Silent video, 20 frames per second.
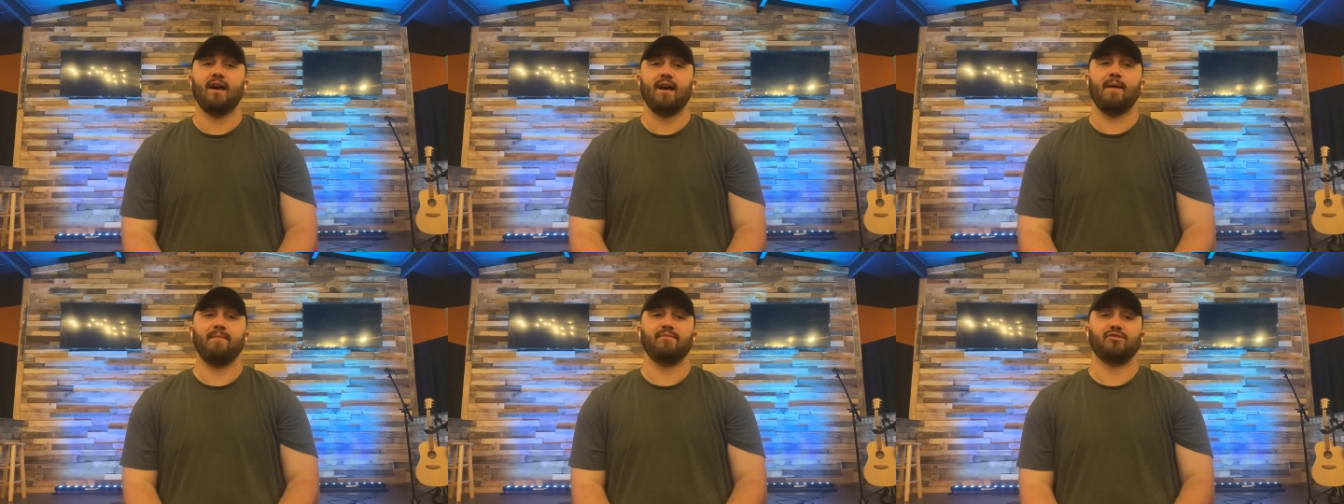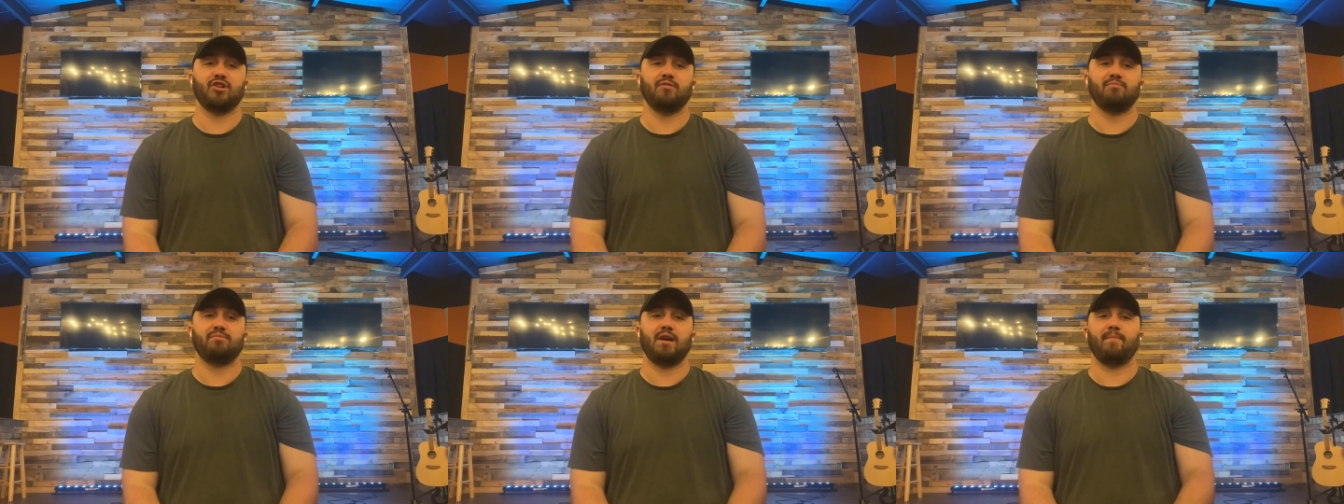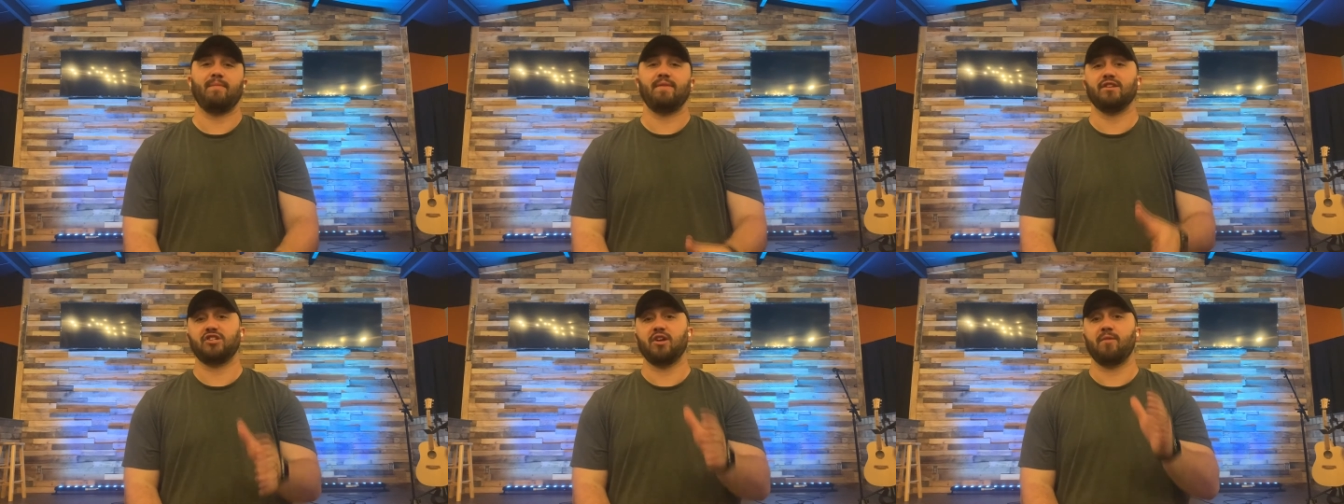um,
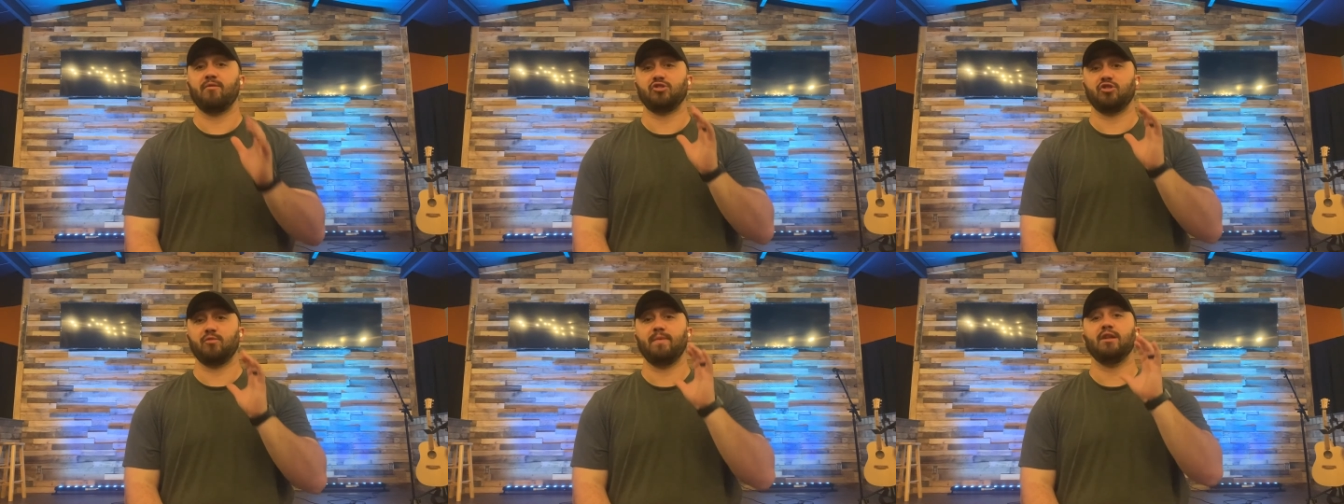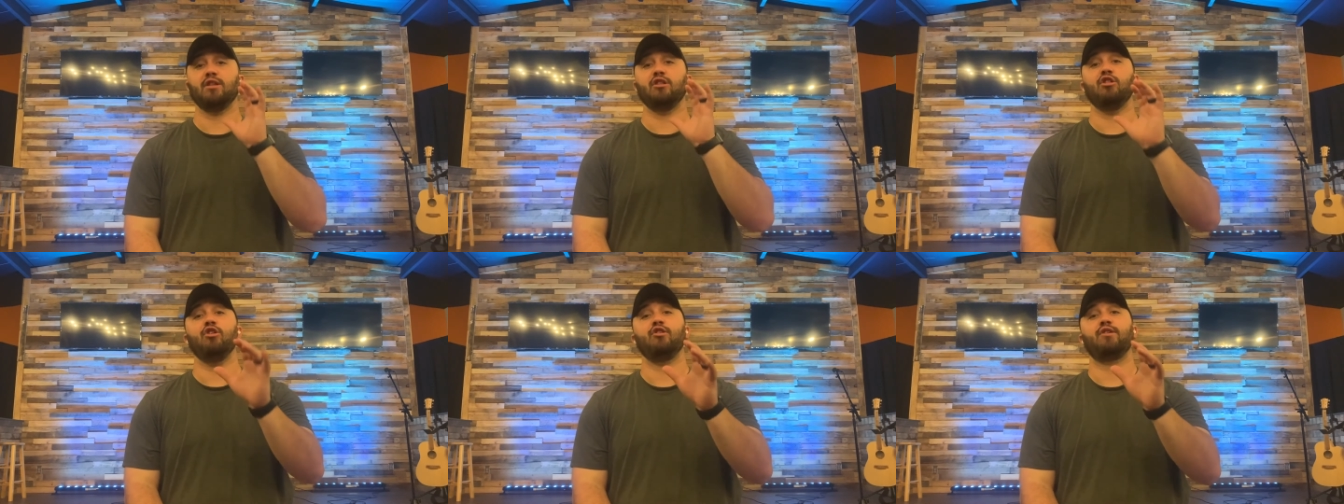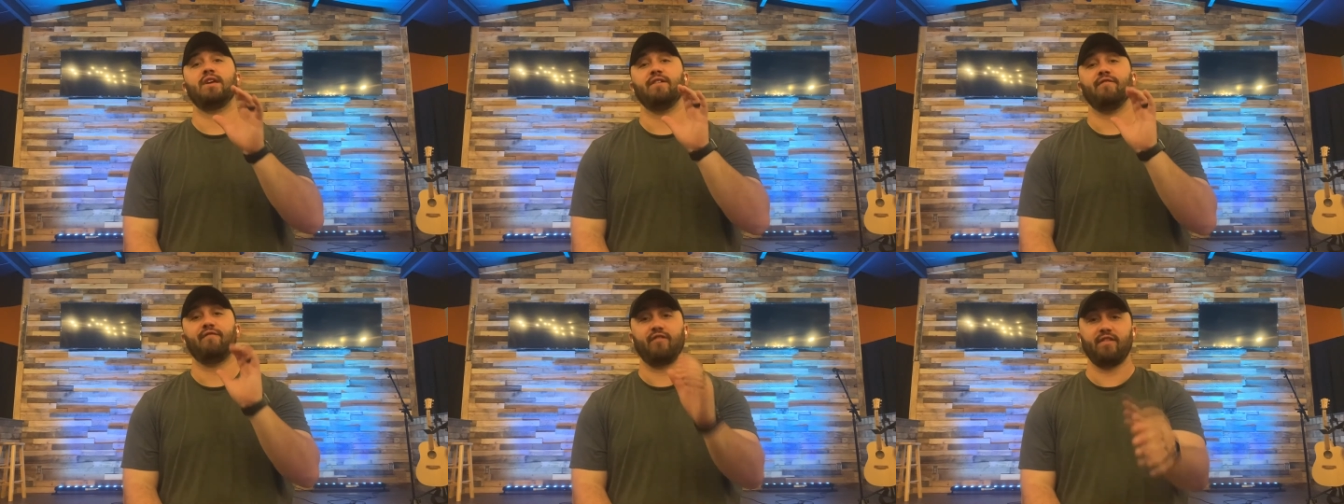sometime in the summer. So be
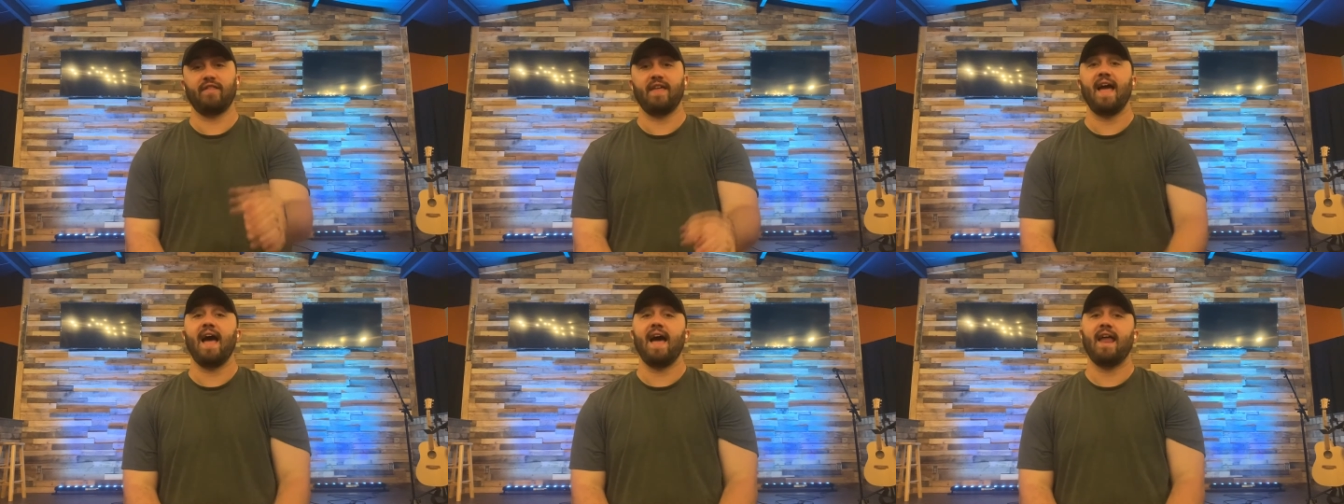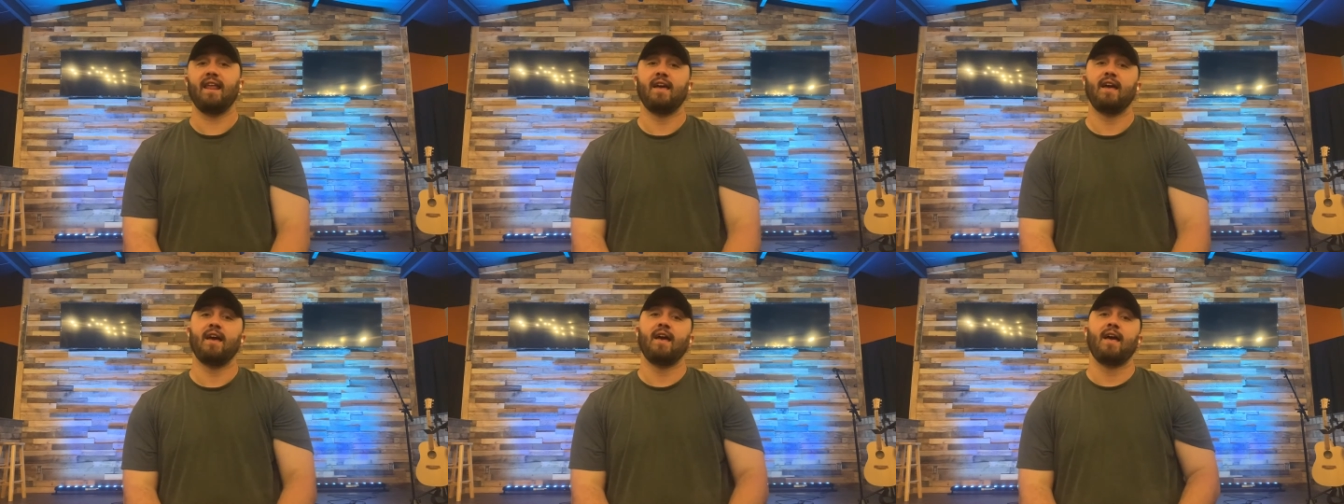looking for that.